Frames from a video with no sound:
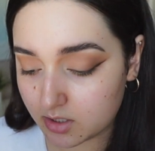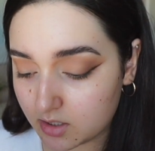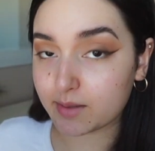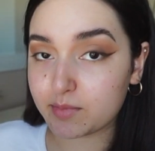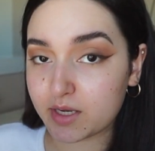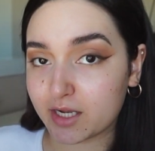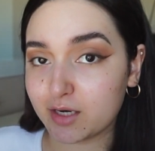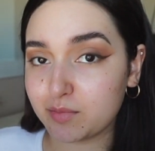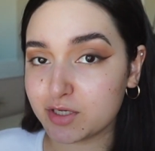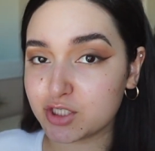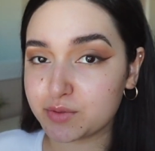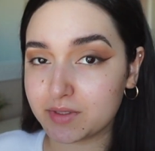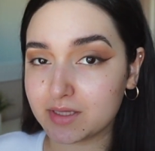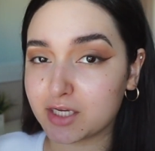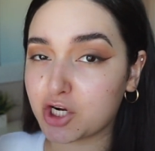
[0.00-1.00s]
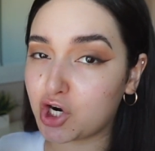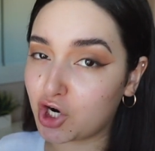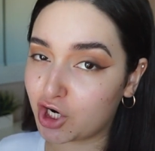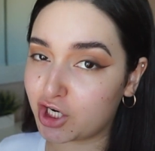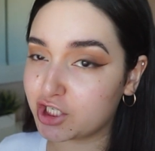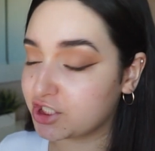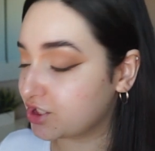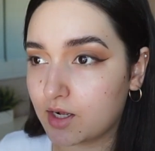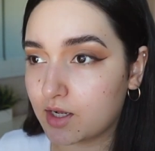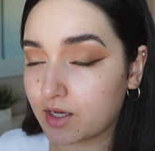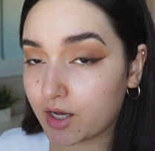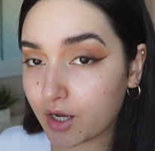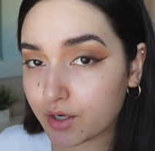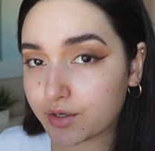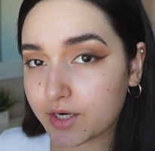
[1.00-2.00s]
Like, I'm not gonna be doing like a harsh
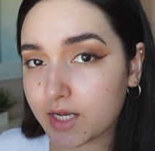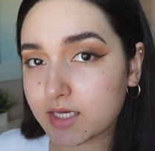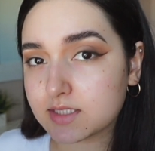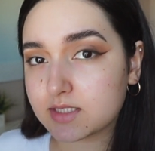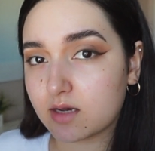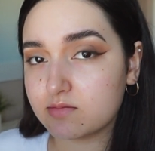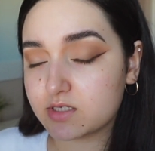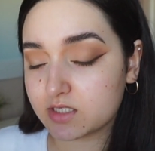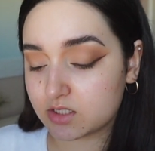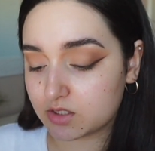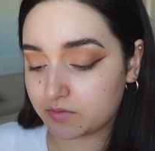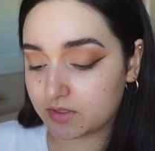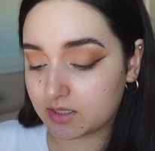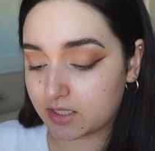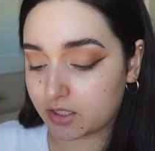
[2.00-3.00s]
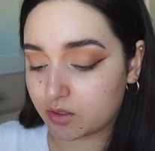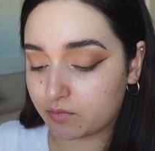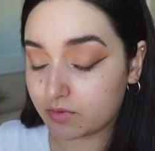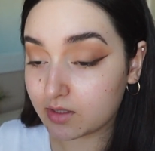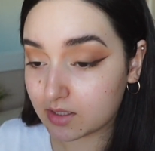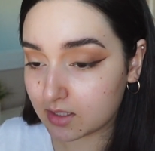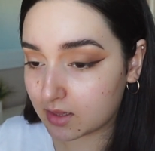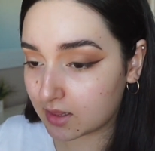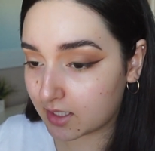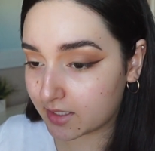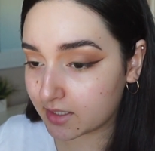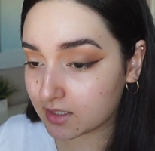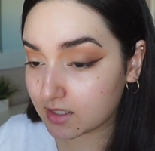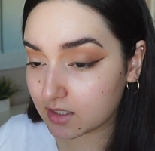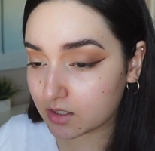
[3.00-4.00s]
cut crease. I'm just doing like a really
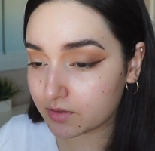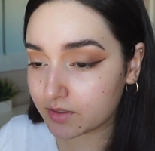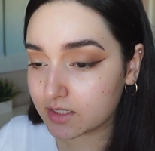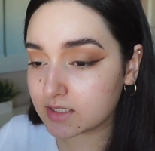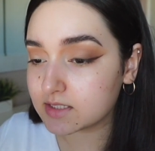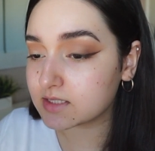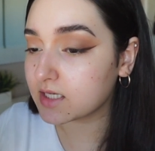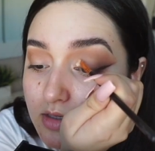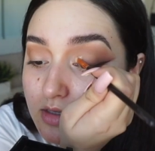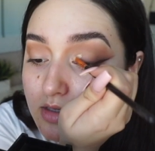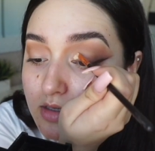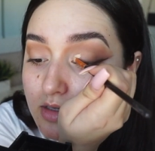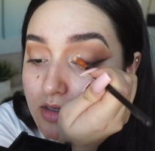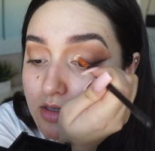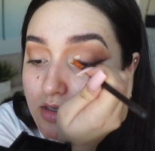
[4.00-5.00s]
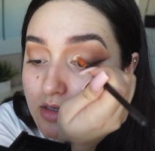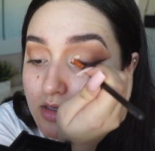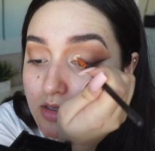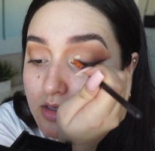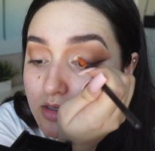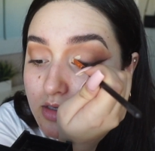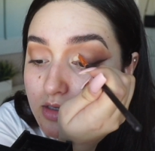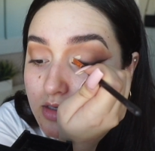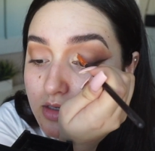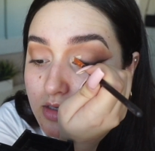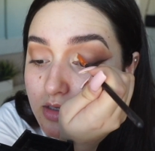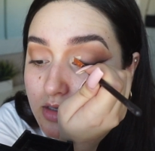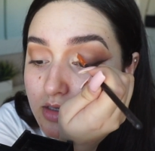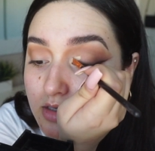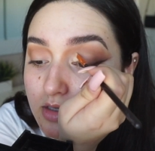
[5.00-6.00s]
light cut crease, and I'm gonna go
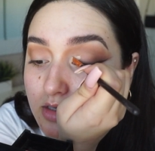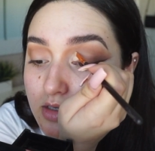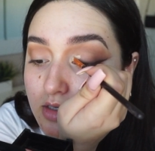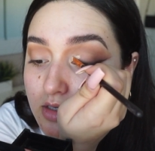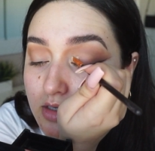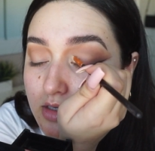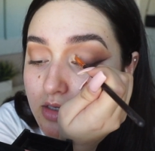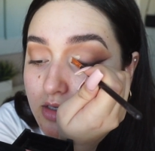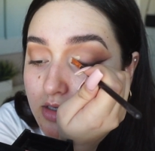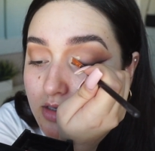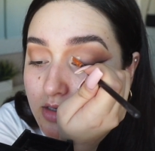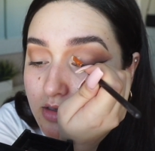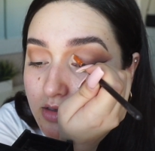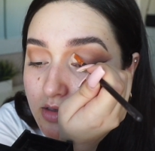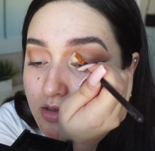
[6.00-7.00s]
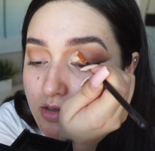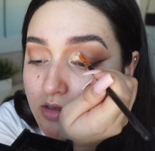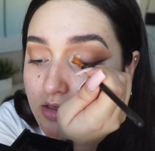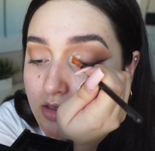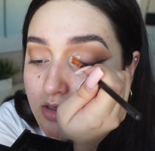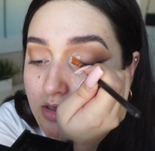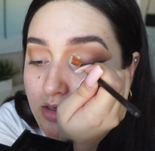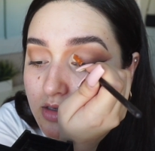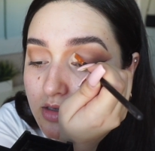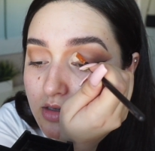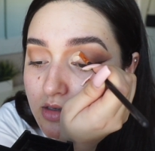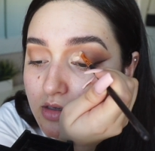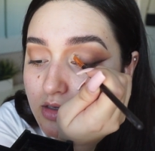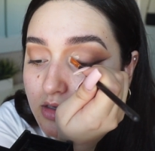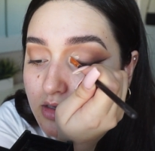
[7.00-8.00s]
in all in here and
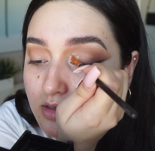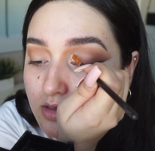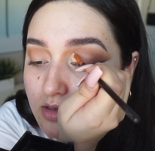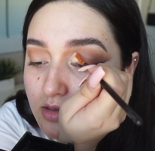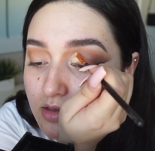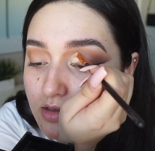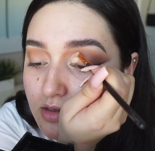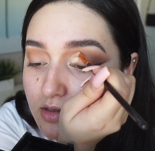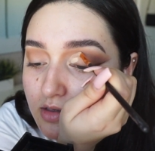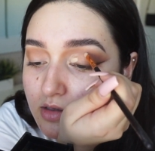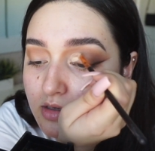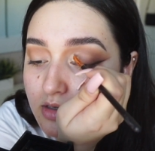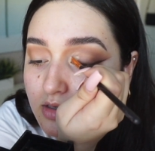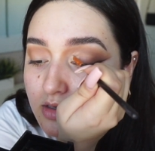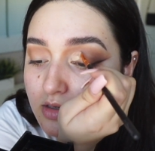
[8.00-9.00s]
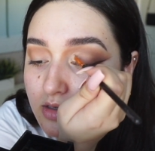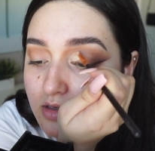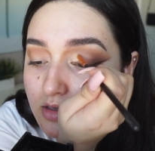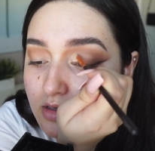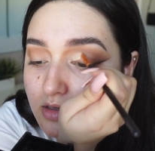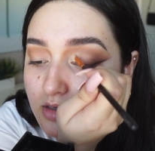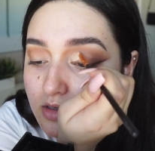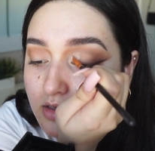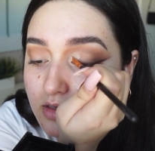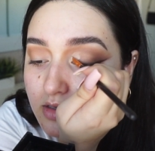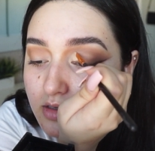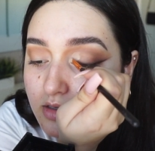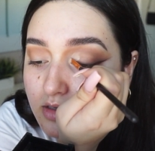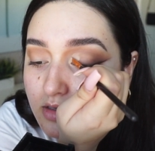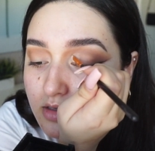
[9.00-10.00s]
just cut that, but very, like I
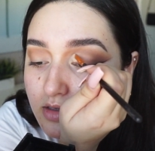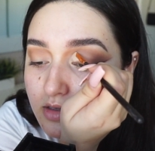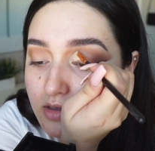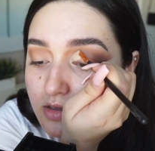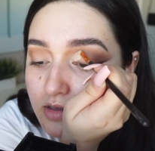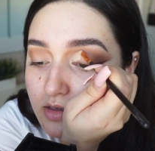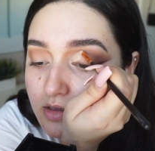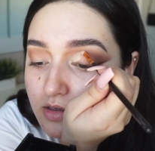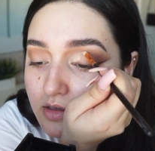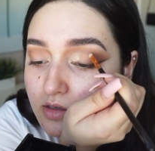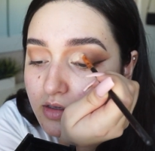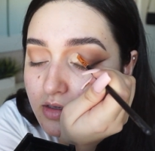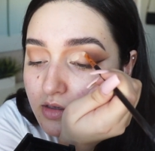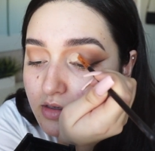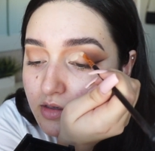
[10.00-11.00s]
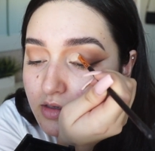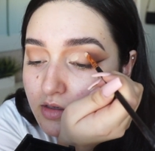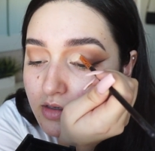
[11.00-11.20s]
said, very, very softly.